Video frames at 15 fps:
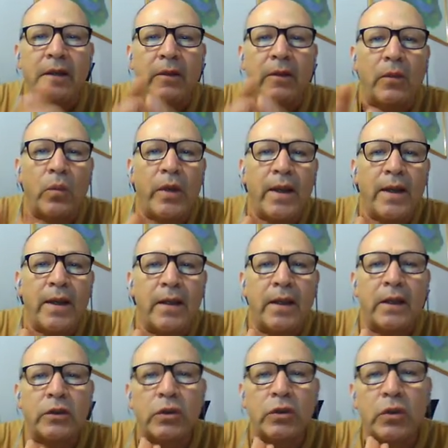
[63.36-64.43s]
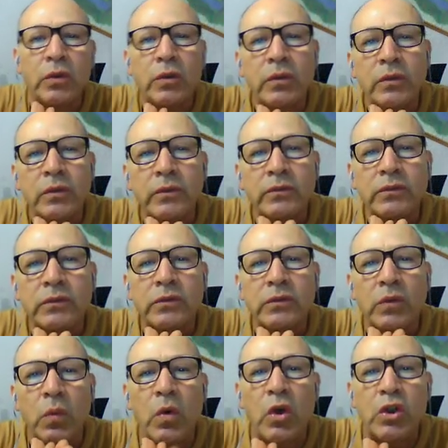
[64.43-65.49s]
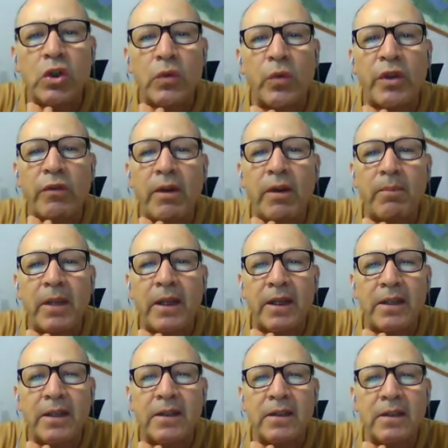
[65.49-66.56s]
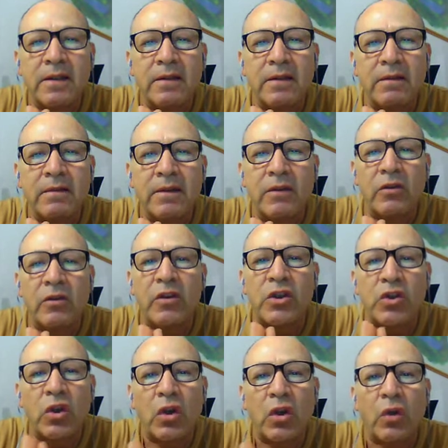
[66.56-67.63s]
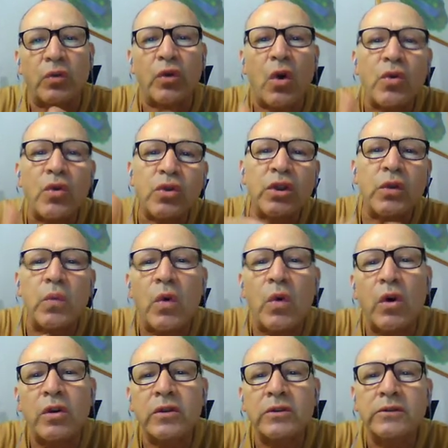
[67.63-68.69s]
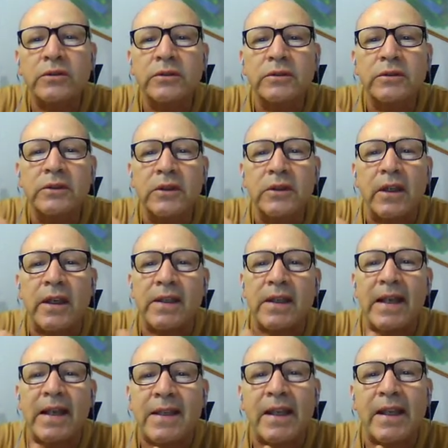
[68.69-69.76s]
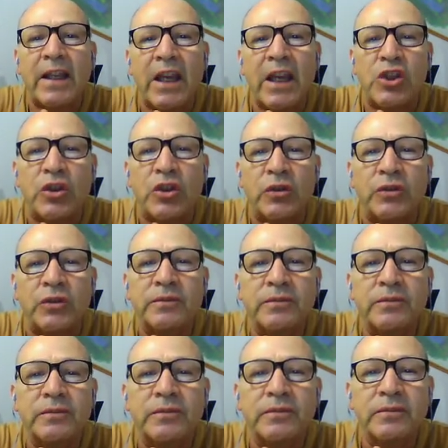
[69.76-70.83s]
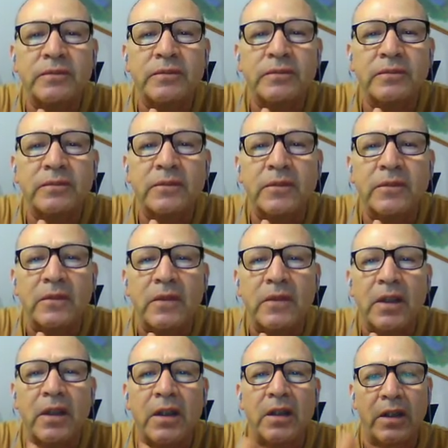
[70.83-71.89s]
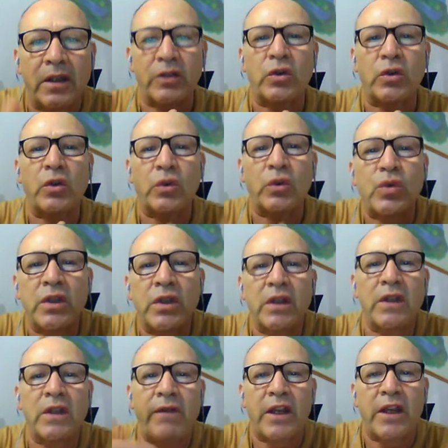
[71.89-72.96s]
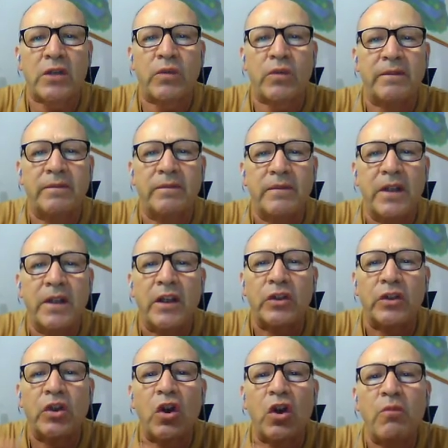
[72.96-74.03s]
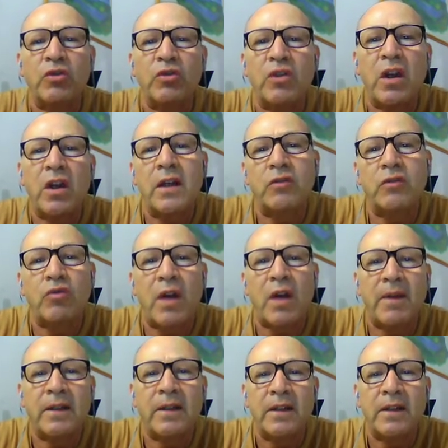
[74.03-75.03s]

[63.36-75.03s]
We have here two words with different meanings. The result of those two words is staycations. Let's go to see the first one. Documentary drama.